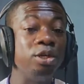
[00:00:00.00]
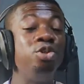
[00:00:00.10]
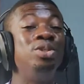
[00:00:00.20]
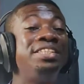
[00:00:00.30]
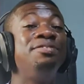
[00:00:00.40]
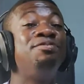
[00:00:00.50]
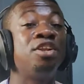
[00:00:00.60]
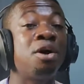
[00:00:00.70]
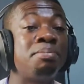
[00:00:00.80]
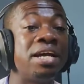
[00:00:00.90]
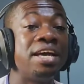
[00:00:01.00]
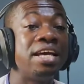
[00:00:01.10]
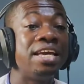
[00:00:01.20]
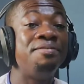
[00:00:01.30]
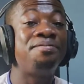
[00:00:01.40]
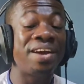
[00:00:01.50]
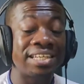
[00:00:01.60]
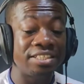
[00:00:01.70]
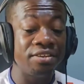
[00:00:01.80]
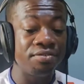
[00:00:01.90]
You develop
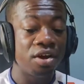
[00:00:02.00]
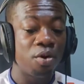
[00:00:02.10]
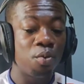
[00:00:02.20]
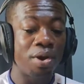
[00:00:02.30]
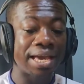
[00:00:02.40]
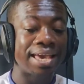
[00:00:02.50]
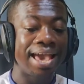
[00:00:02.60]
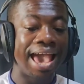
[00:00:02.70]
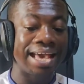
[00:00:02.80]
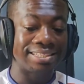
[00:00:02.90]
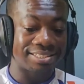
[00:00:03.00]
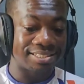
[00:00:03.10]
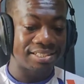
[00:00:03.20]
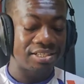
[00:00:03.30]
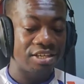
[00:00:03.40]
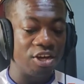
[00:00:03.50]
effective work ethics.